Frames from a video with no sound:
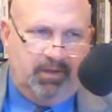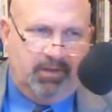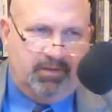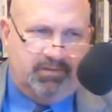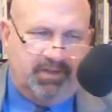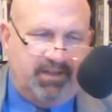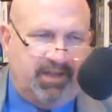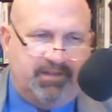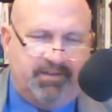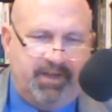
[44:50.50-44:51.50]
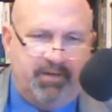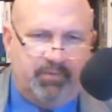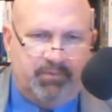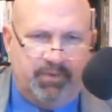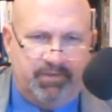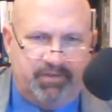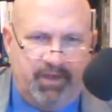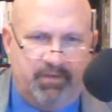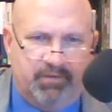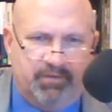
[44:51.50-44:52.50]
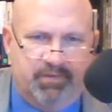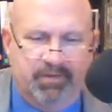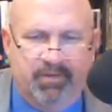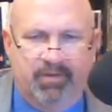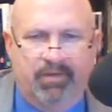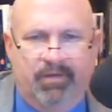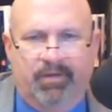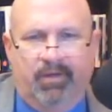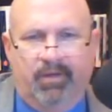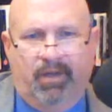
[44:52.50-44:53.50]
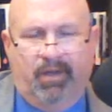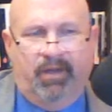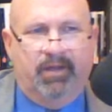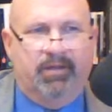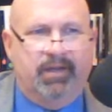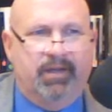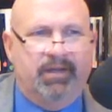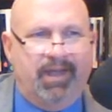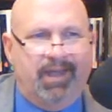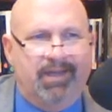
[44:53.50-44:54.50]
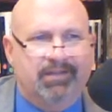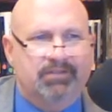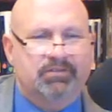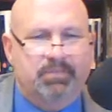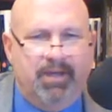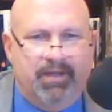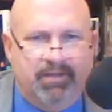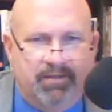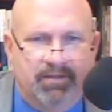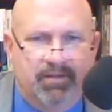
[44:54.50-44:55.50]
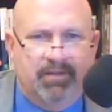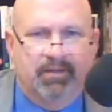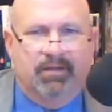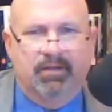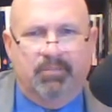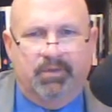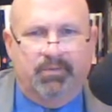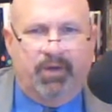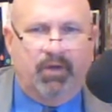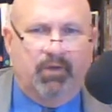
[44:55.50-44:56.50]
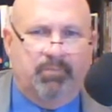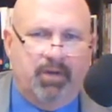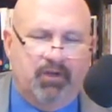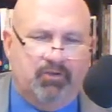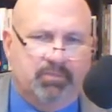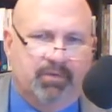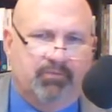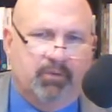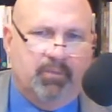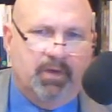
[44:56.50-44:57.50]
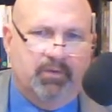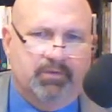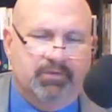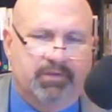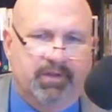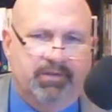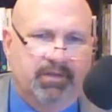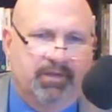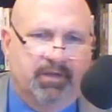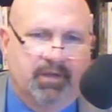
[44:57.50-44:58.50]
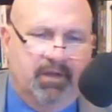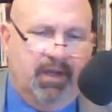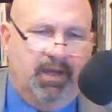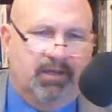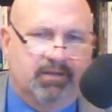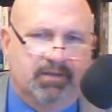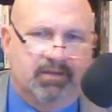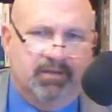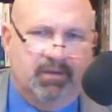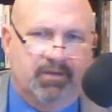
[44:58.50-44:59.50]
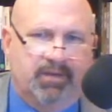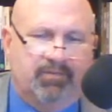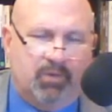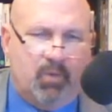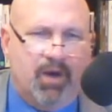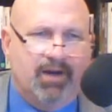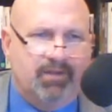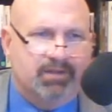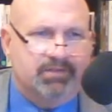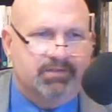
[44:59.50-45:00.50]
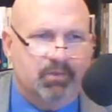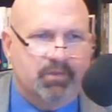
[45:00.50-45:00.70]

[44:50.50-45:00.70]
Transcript: See, they don't trust others, and they anticipate betrayal and punishment from others. And they've acquired this